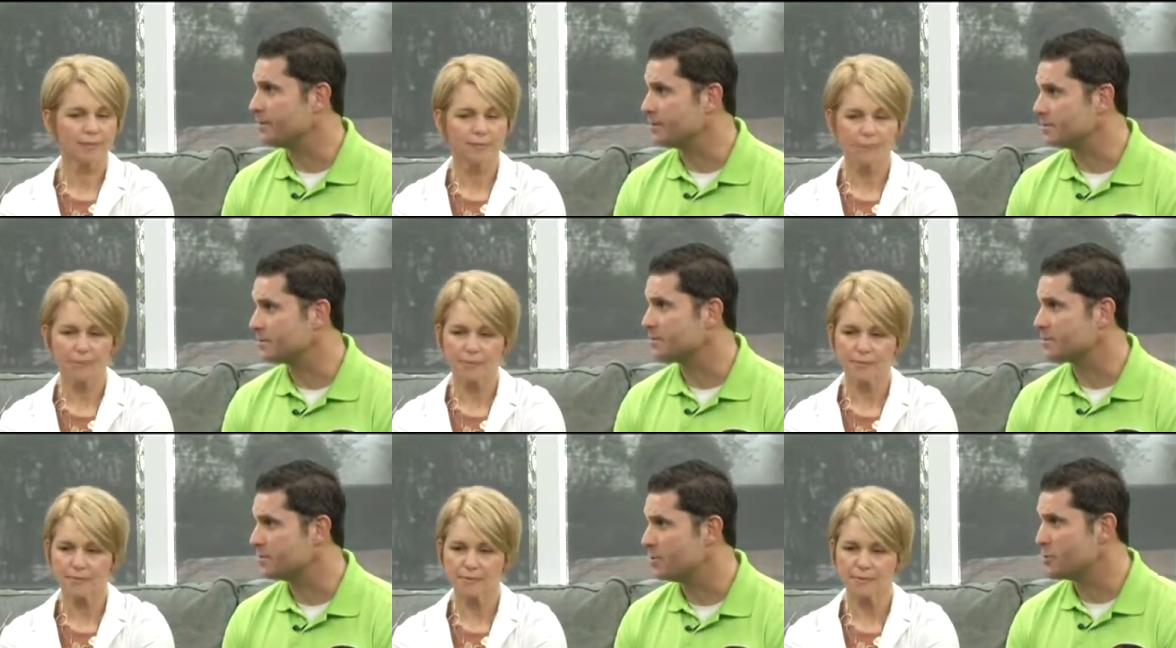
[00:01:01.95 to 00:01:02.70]
Speaker 1: It's
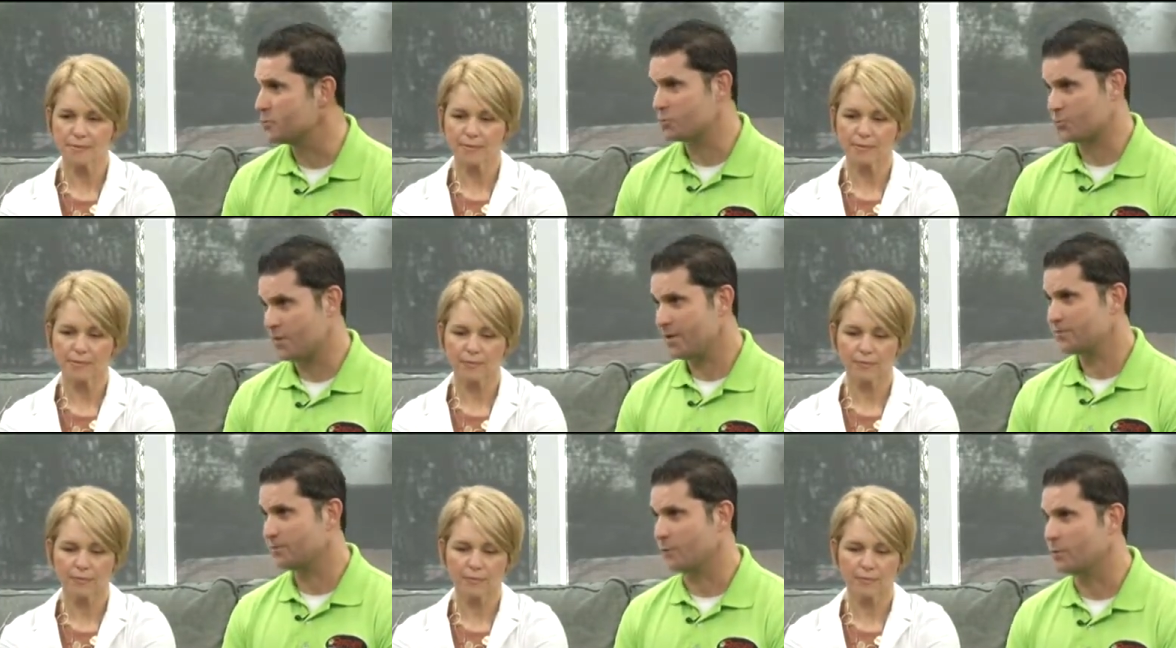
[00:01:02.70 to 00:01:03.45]
just right. too
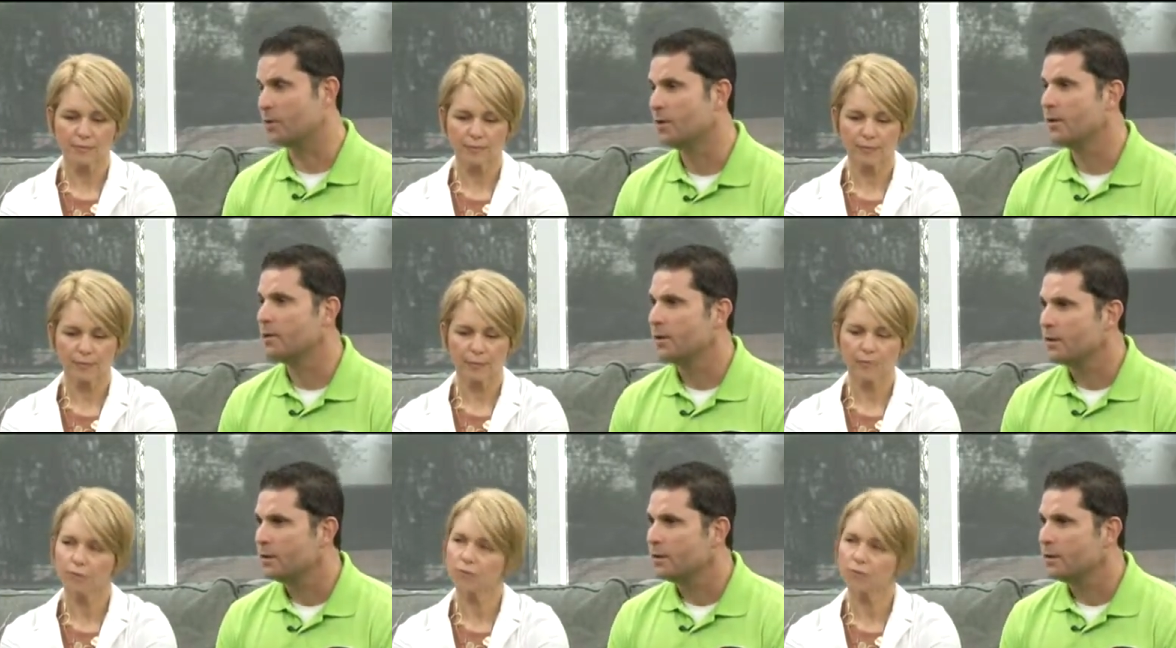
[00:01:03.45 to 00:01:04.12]
stressful. But aren't you going to